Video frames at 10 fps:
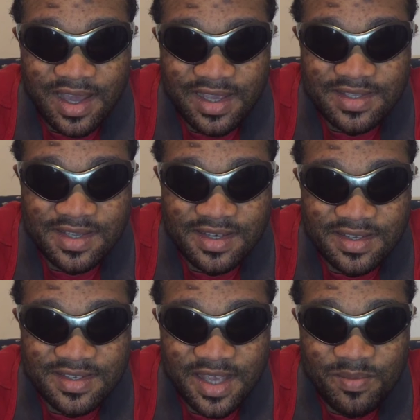I think
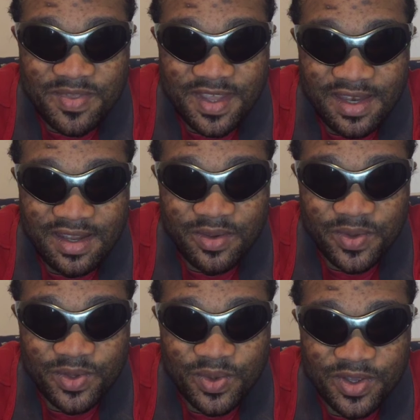the same thing he
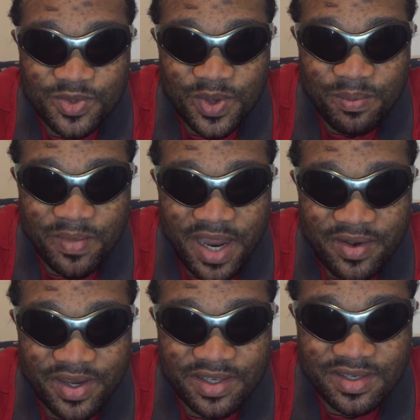will do also in
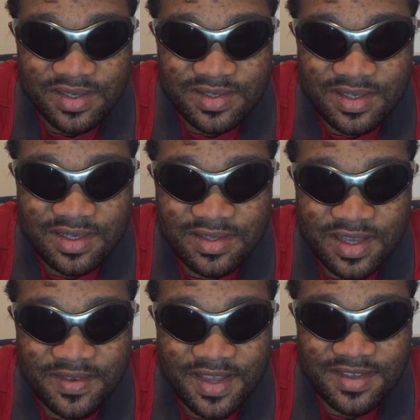marriage. So
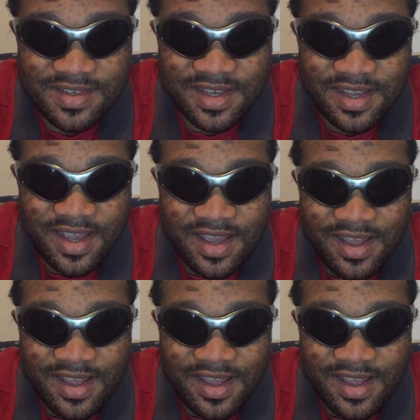some girls say,